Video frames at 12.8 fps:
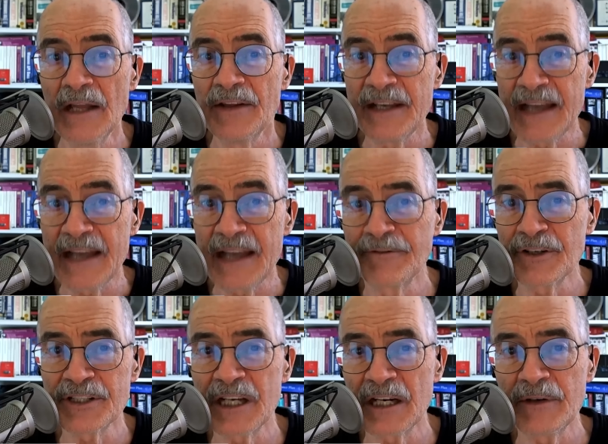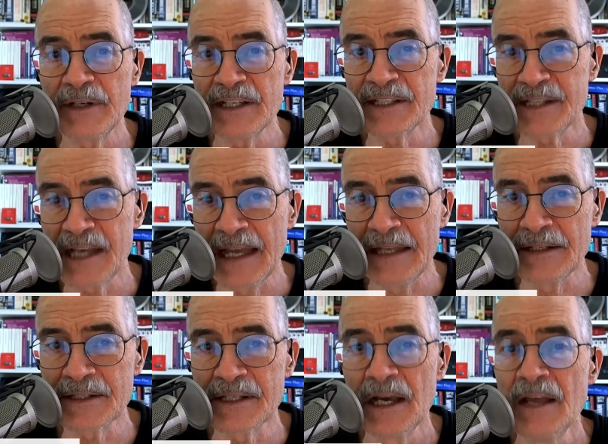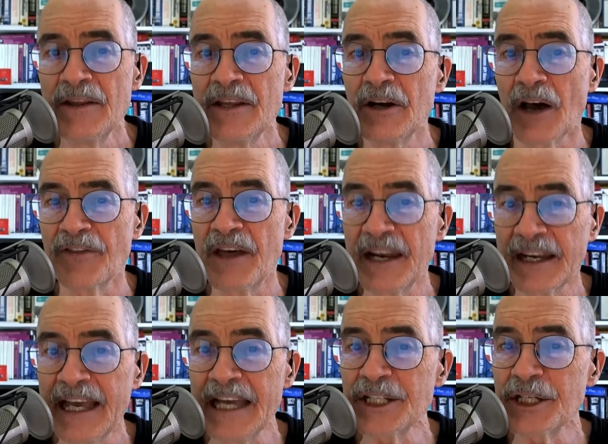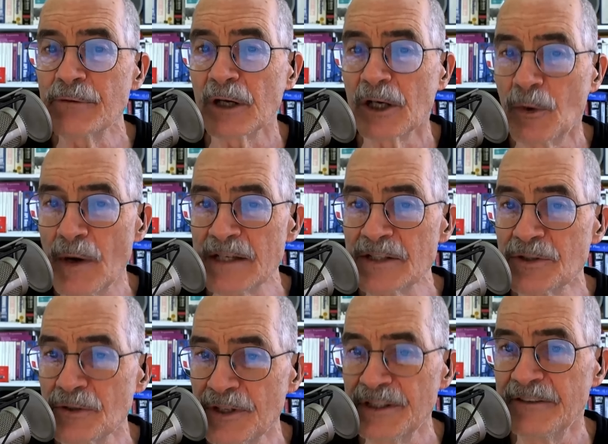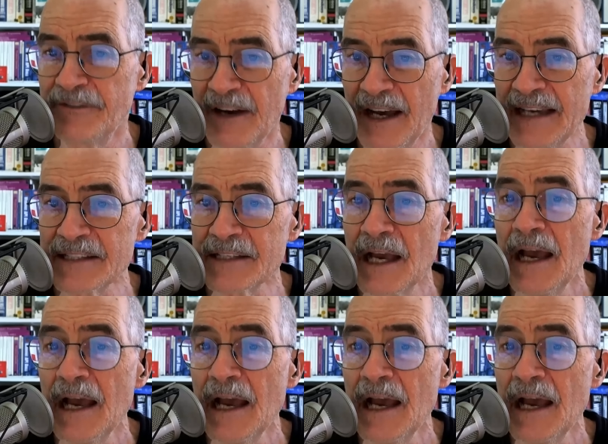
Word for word: the adversary sends the authentication request to the device